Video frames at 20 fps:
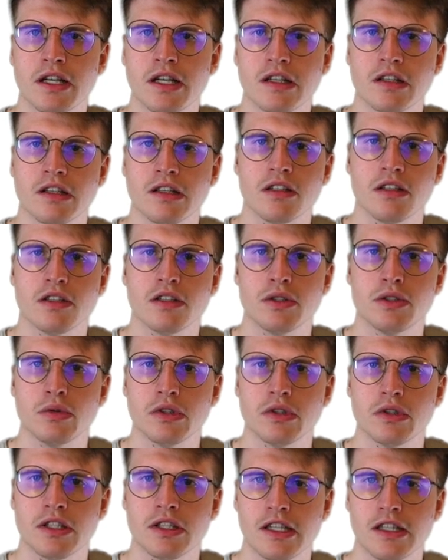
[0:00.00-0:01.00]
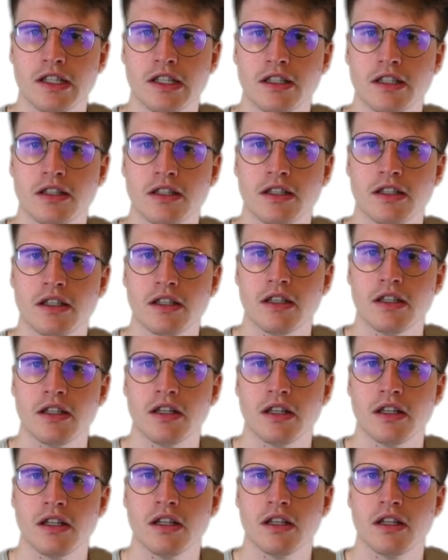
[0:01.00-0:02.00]
The second important value is
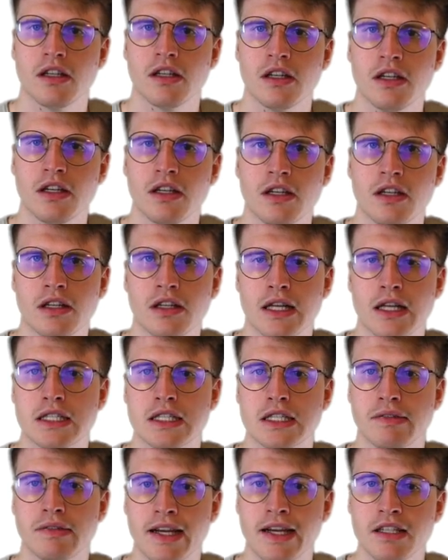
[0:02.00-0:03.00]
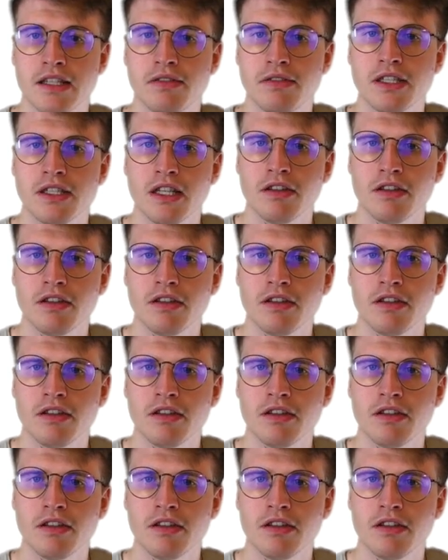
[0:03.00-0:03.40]
the installation max current.